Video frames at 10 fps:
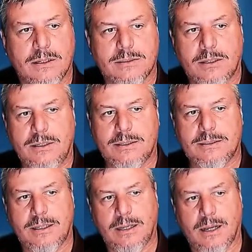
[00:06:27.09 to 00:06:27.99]
So you can
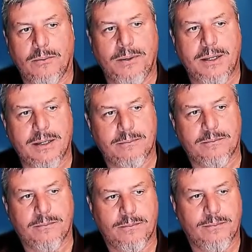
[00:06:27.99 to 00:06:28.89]
see how we
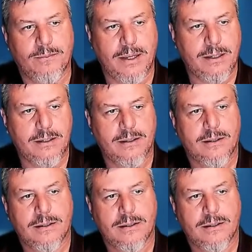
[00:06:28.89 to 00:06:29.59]
can make